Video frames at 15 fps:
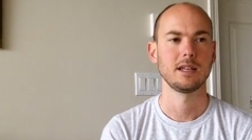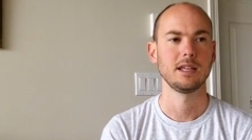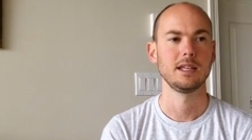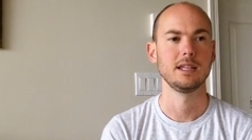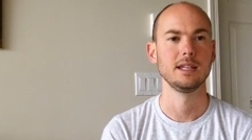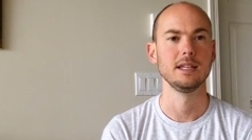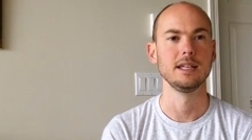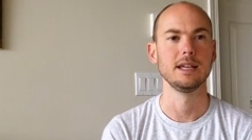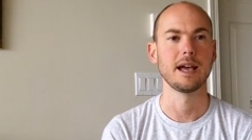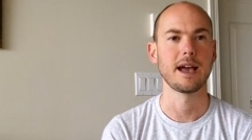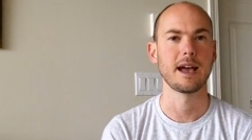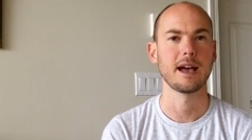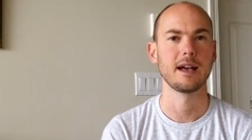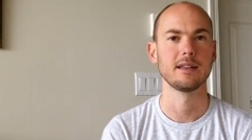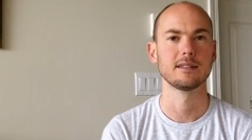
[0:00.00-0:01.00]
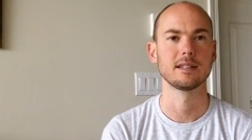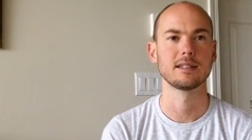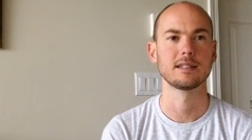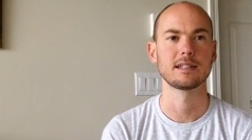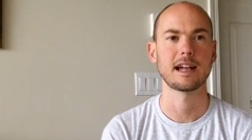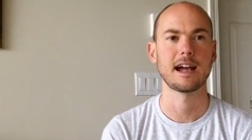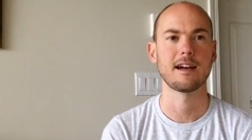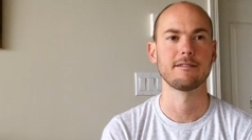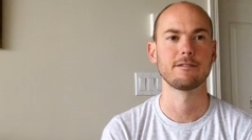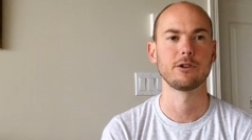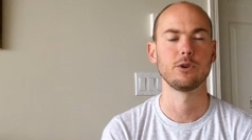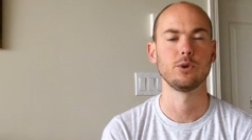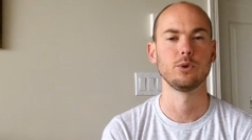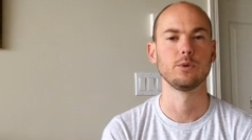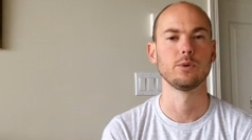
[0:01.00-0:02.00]
he has a staff
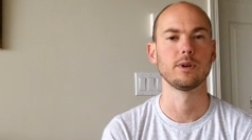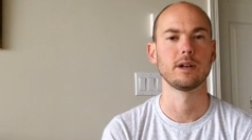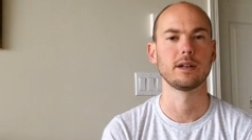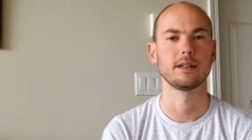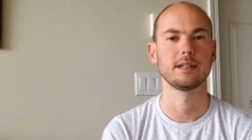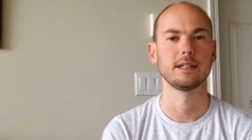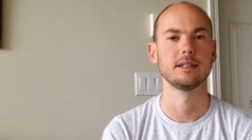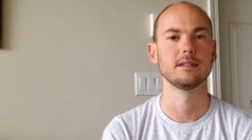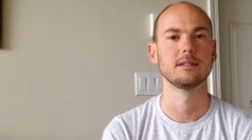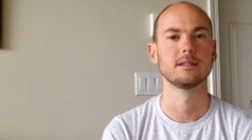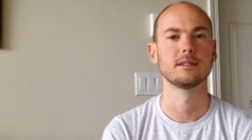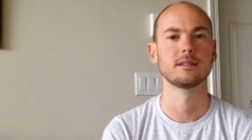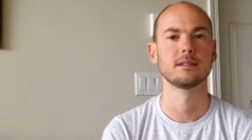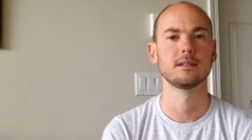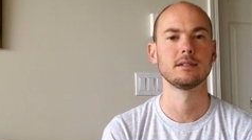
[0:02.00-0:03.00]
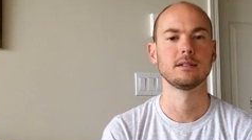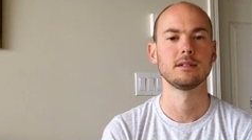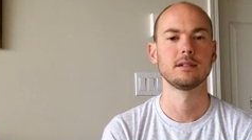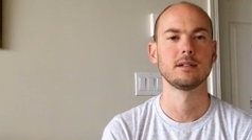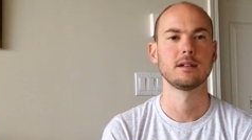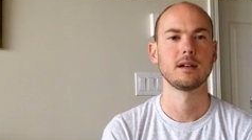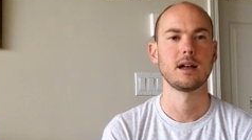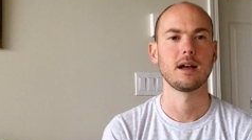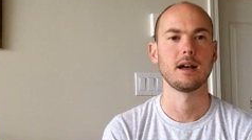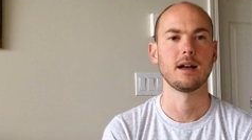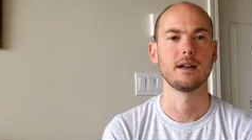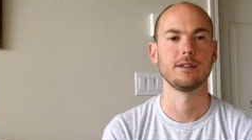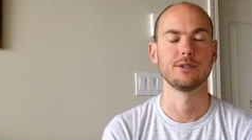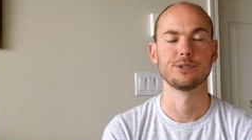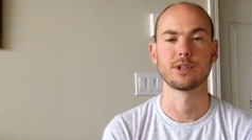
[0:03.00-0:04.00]
who is
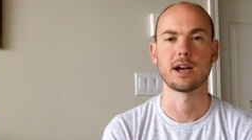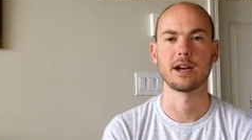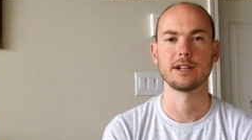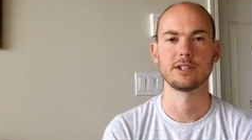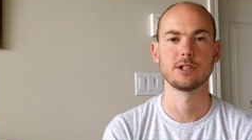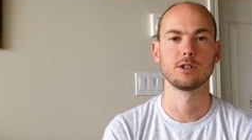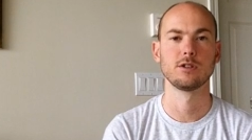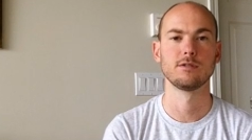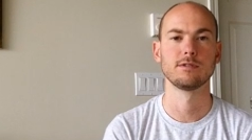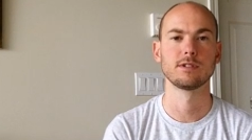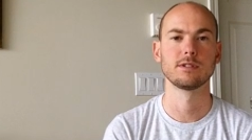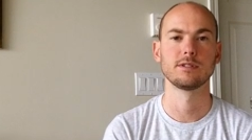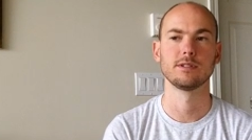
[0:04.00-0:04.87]
there's high turnover.